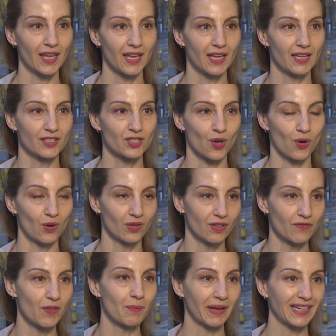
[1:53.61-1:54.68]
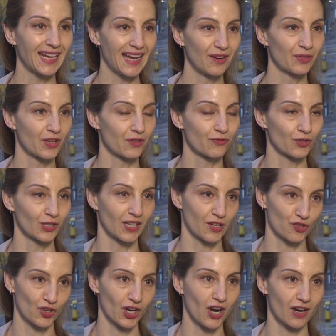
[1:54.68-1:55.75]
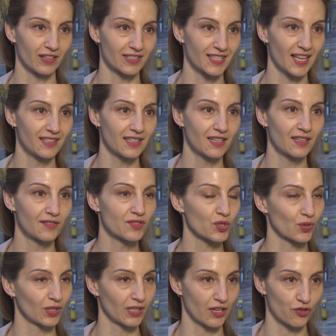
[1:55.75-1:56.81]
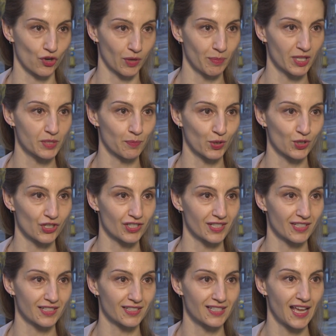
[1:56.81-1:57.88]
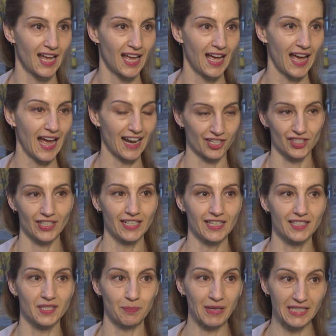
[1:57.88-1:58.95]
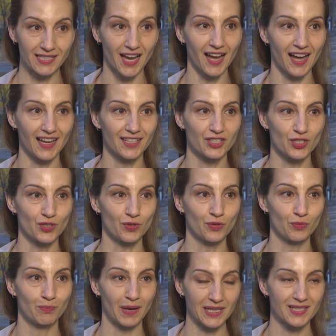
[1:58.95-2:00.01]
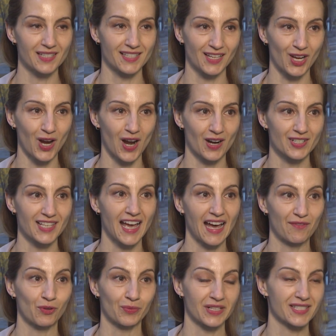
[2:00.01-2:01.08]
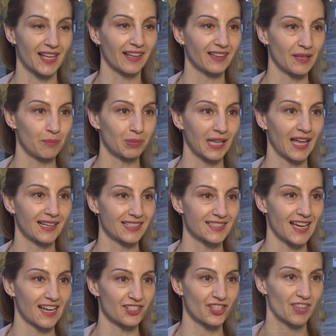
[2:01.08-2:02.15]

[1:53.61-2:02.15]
is all of the money out there for electric car incentives or electric bus purchases actually need to be tied to buses and cars that have a recycling plan attached to